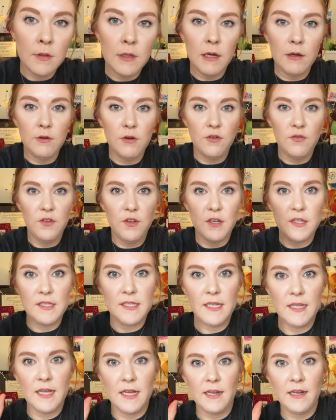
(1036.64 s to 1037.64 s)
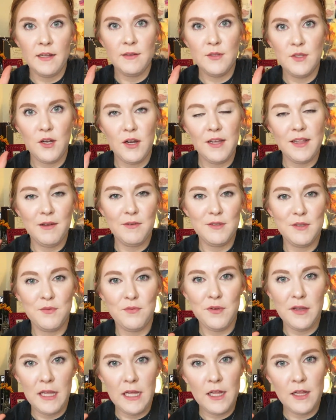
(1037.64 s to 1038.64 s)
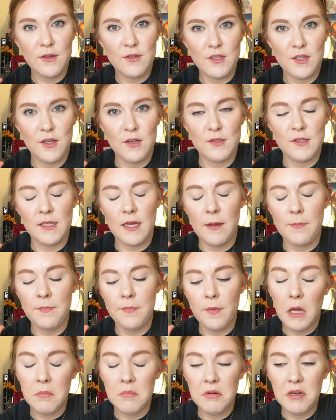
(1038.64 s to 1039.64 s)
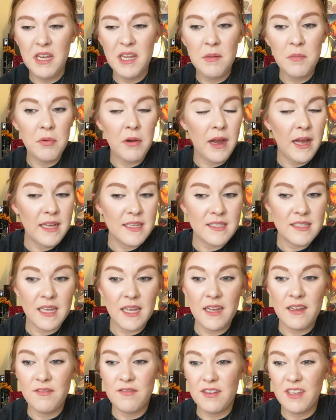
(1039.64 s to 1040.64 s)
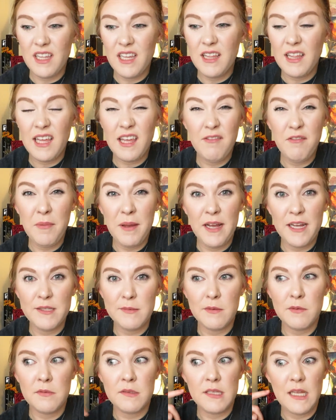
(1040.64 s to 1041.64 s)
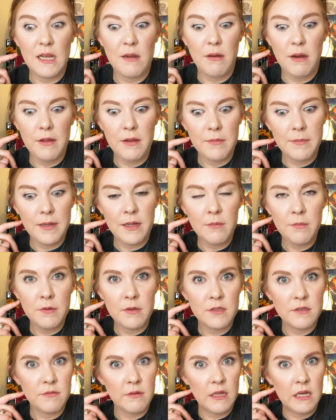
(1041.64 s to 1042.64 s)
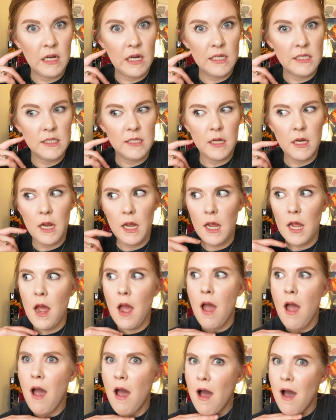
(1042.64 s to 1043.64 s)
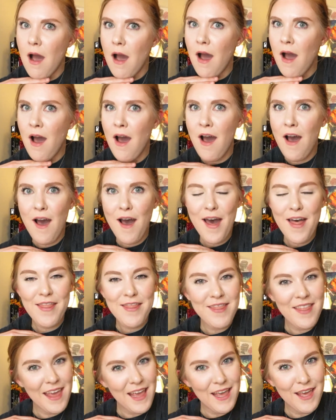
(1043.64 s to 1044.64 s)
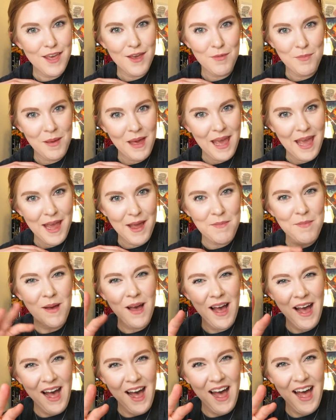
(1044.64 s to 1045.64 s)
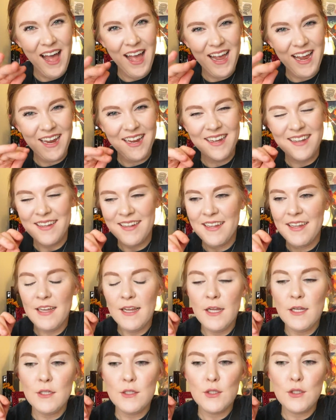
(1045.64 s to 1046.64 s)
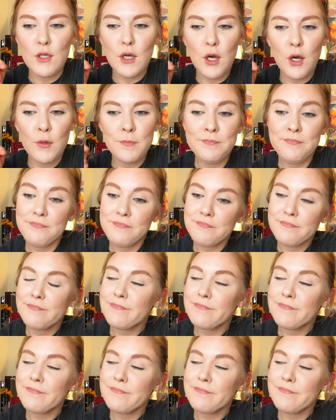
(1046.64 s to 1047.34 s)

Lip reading: I don't know if you could see that. Sorry, that was a really close up. I'm pretty impressed. Like really, like even my husband was like, wow, your makeup looks really nice today. Oh, thank you, babe. Hi. So